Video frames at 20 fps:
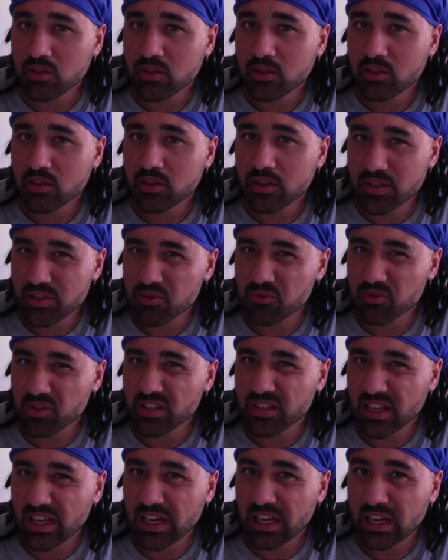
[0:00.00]
Is it already
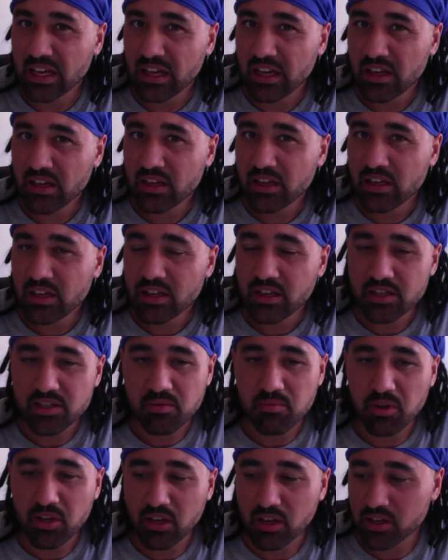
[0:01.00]
there? It's a
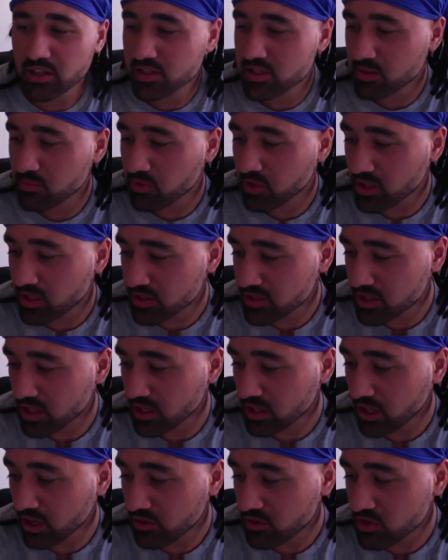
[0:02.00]
bit like someone asking,
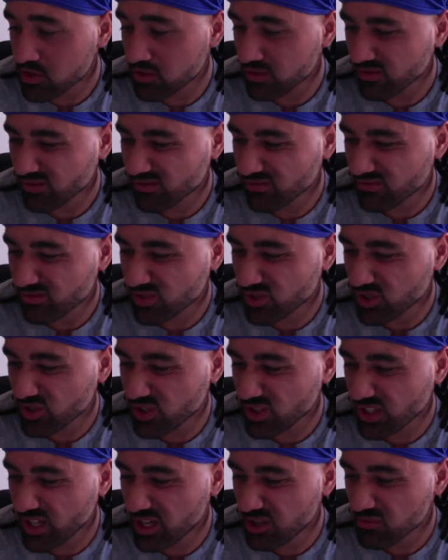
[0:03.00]
you know, should, should
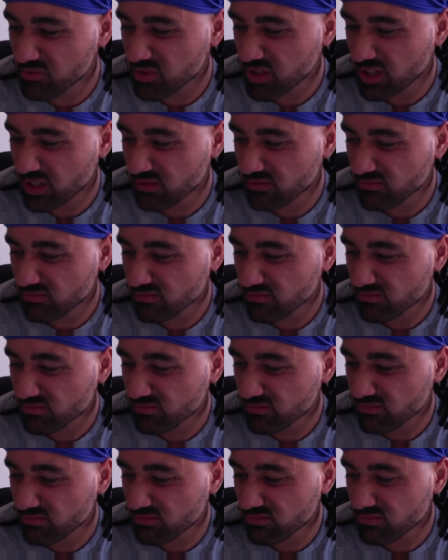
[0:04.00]
I help that
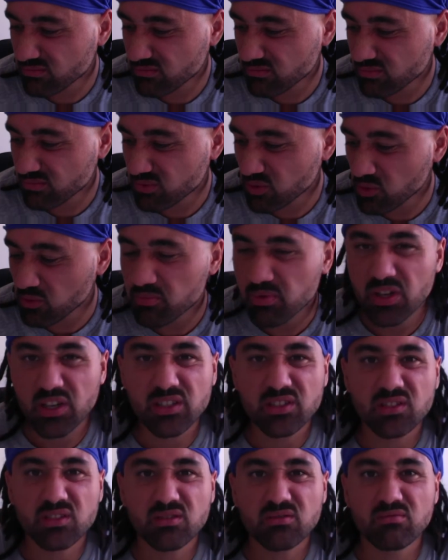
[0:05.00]
poor
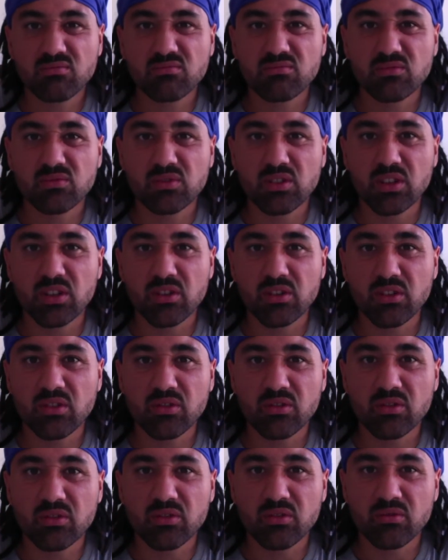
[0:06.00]
person you know,
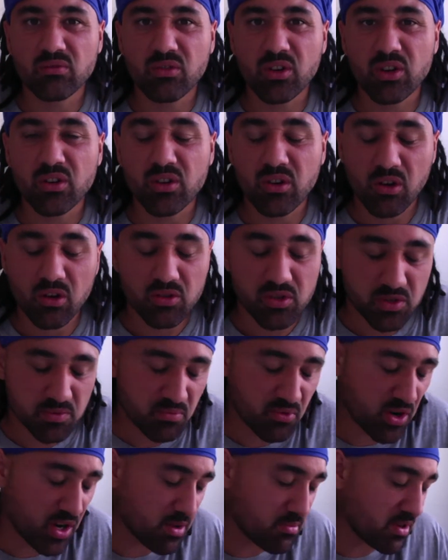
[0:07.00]
on, the, on the road? Or I'll just
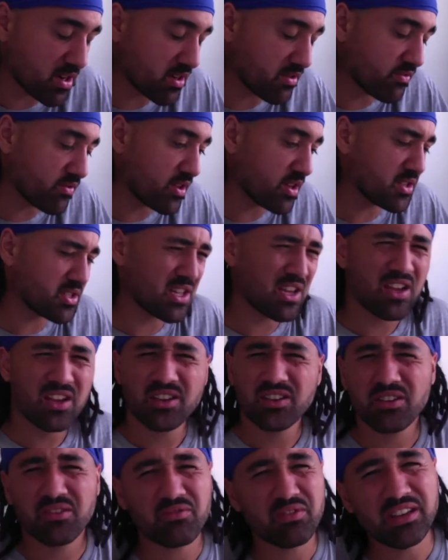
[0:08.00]
pray about it first.
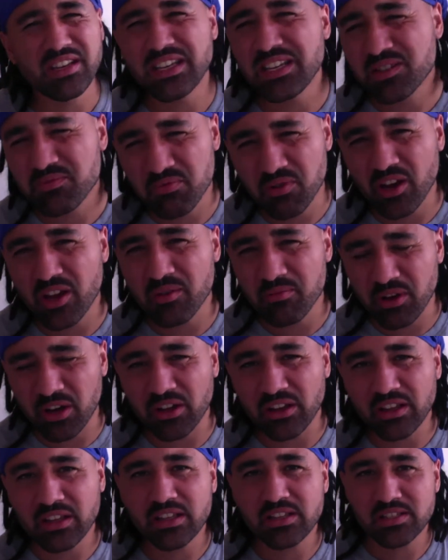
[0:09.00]
You don't really need to pray about
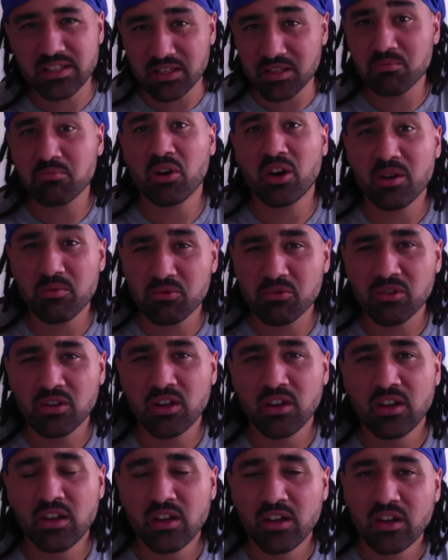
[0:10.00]
it. It's in the Bible.
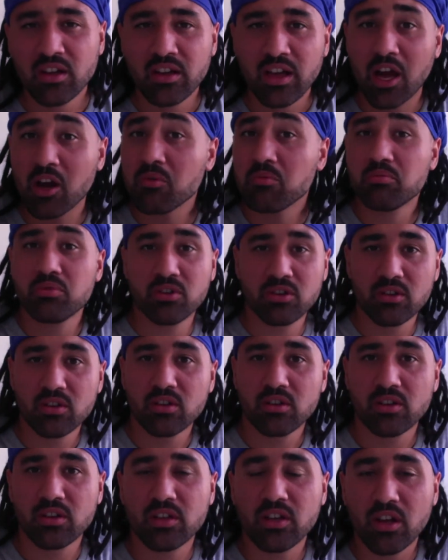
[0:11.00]
Help.
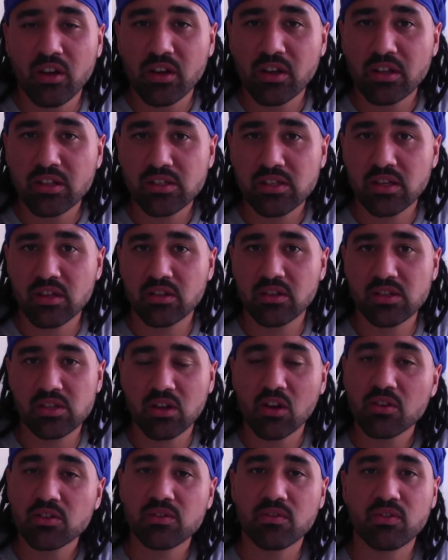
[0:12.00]
You know, there's
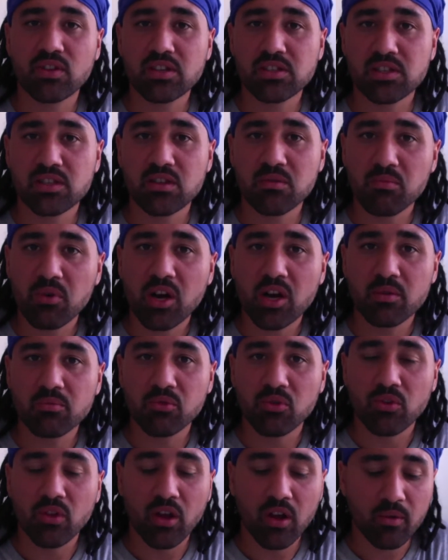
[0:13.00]
lots of things in the
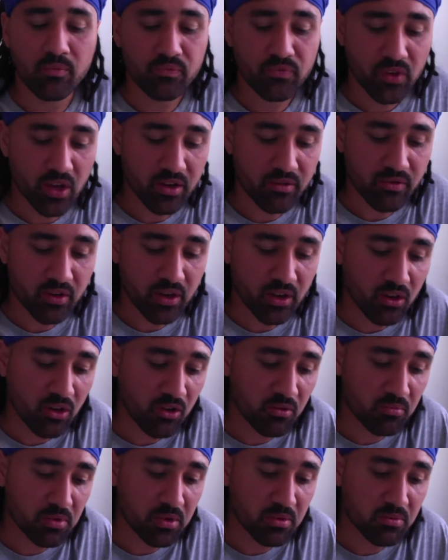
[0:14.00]
Bible that I find a lot
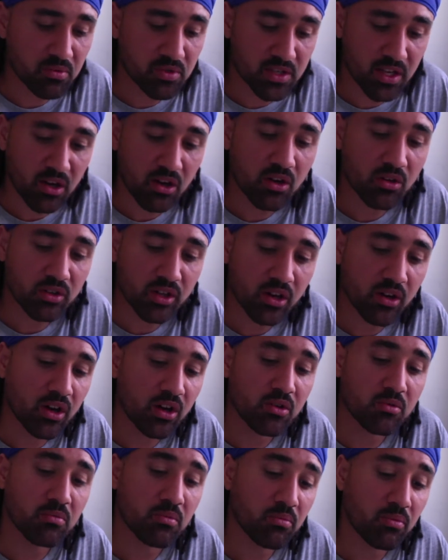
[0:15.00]
of people say, oh, I'll go
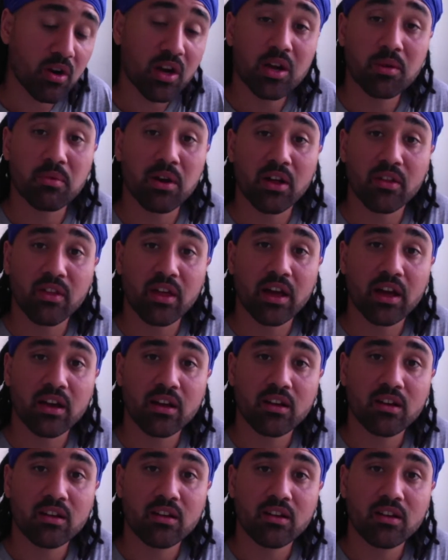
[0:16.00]
home and pray about that.
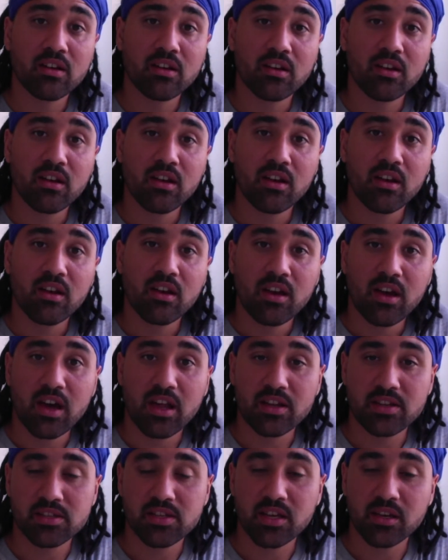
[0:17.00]
And
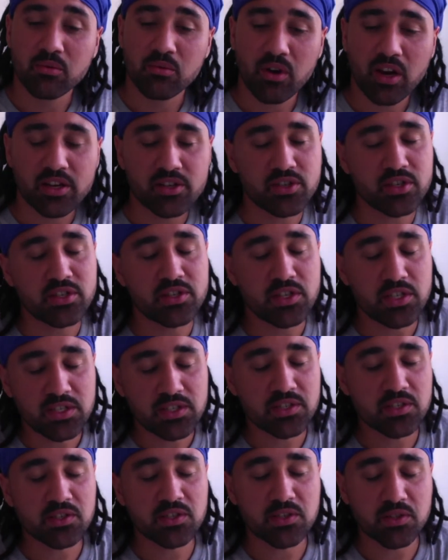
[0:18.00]
it's like, well, actually,
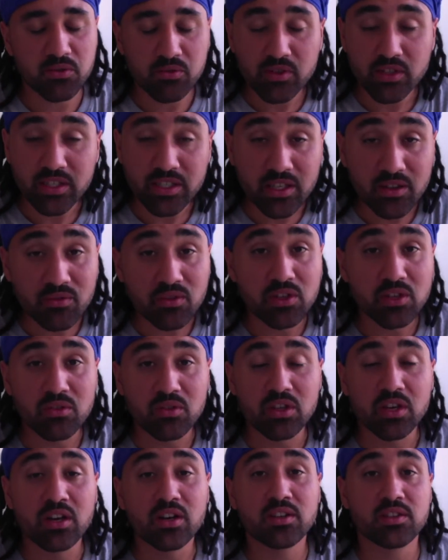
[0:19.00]
Jesus has already given you
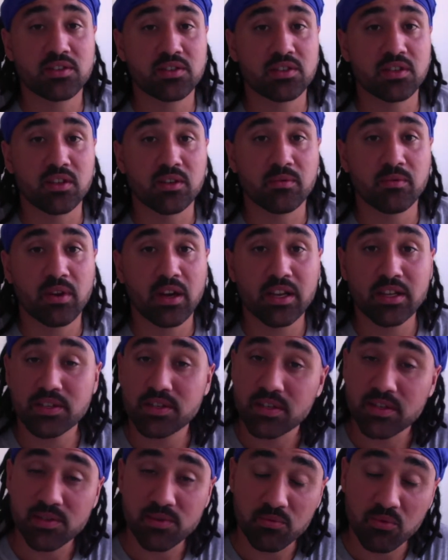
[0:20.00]
the answer, and it's
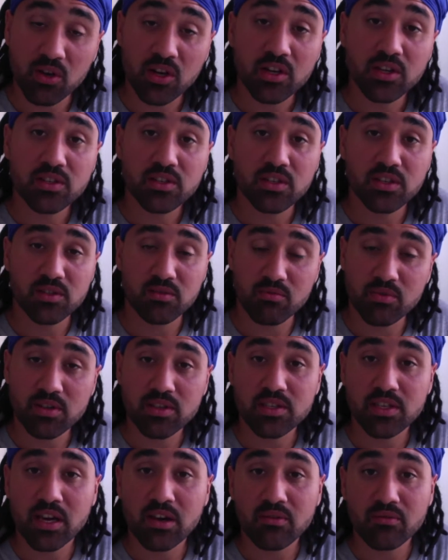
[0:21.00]
in His Word, and it's written
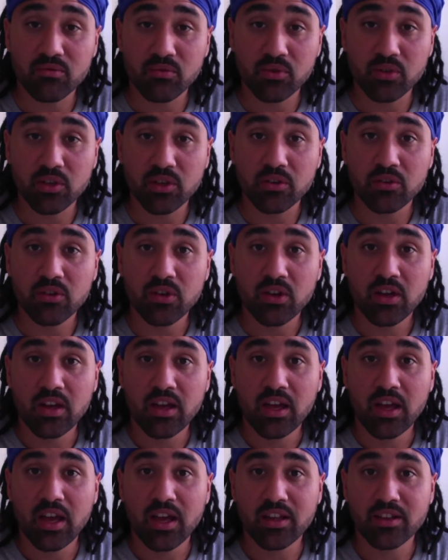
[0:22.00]
down for you.
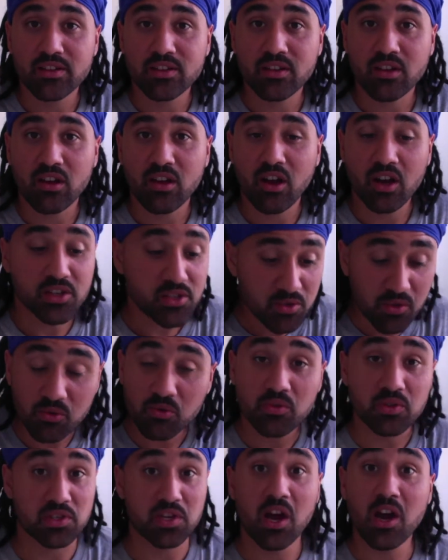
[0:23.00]
And I do it all
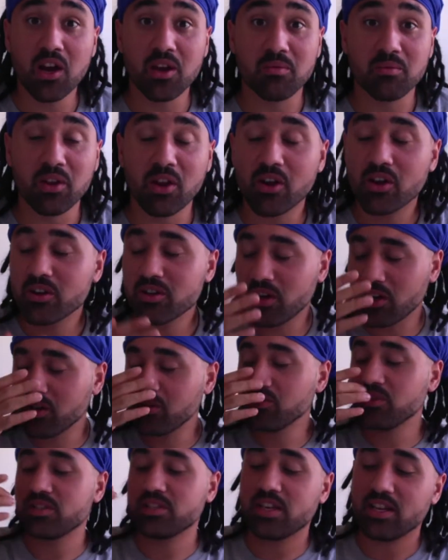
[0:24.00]
the time. You know, I, I
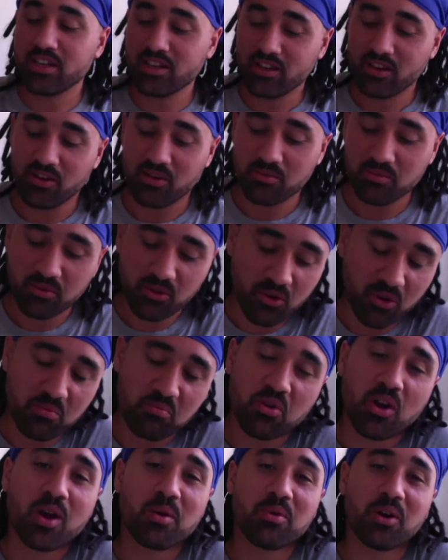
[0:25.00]
always say, you know, I've got to
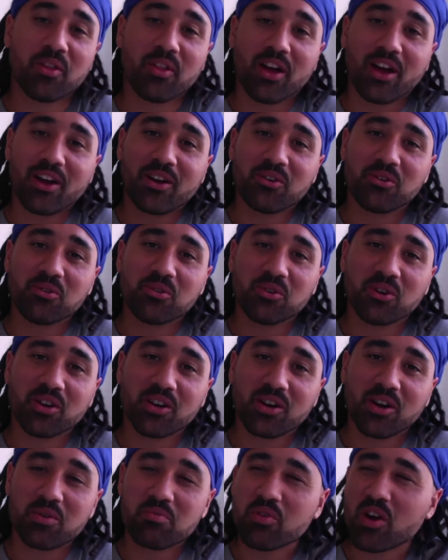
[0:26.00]
pray about that, or
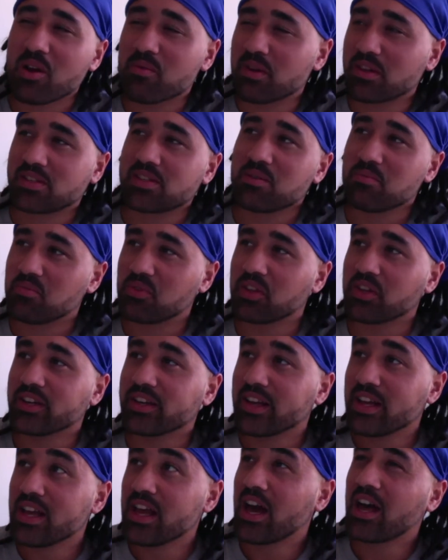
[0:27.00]
uh, I pray about something.
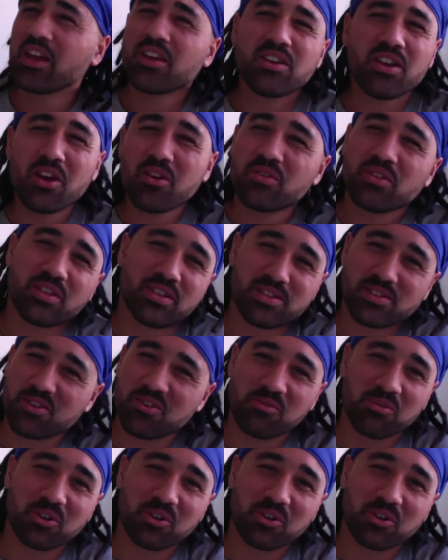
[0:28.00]
And I know that it's not what